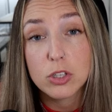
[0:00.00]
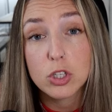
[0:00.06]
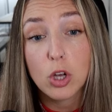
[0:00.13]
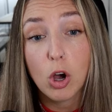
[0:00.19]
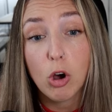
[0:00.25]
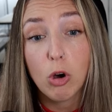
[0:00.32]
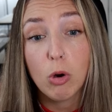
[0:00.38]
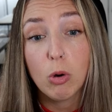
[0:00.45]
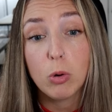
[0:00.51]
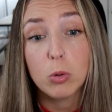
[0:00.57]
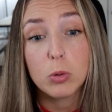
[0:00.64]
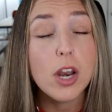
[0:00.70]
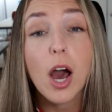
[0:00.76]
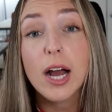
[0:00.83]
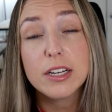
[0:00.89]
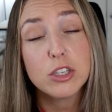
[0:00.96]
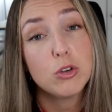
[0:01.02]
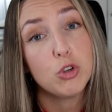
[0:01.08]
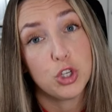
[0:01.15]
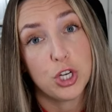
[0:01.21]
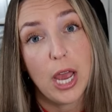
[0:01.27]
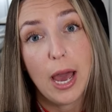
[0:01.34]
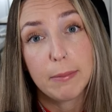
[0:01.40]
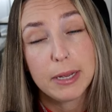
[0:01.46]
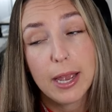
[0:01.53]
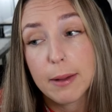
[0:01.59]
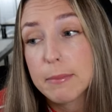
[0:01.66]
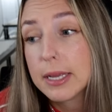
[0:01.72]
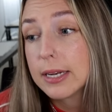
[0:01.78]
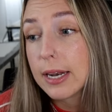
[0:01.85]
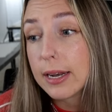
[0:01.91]
So not too shabby.
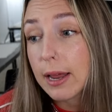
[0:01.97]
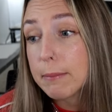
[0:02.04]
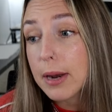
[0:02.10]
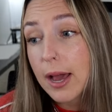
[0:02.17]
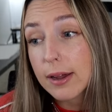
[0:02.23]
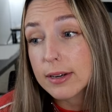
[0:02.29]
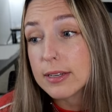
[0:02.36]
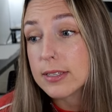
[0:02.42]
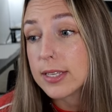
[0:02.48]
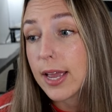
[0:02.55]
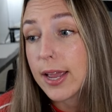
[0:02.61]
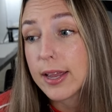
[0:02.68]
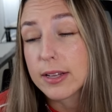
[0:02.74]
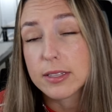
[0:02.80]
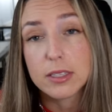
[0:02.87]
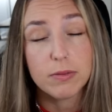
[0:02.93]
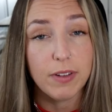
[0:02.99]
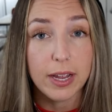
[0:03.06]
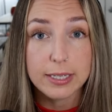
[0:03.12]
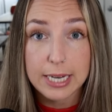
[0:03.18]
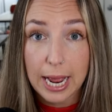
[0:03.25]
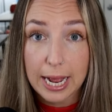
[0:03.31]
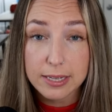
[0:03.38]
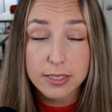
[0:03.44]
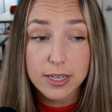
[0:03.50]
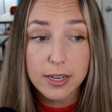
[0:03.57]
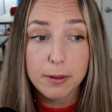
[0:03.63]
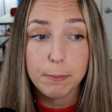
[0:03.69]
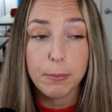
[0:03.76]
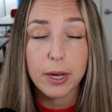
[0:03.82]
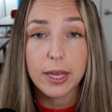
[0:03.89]
I mean, I'm not gonna say it's
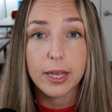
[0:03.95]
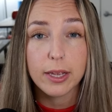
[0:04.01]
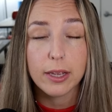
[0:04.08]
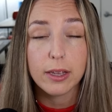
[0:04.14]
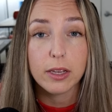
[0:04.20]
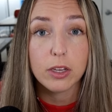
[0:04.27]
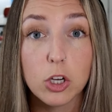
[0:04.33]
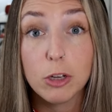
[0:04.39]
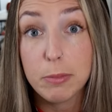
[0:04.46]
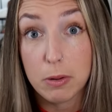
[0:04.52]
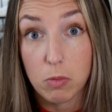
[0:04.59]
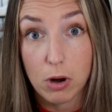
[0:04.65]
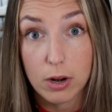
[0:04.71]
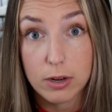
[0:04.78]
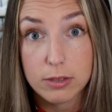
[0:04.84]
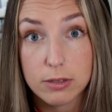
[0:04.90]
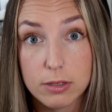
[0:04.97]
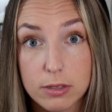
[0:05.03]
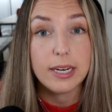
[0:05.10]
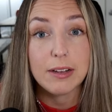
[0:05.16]
fantastic, but could be worse.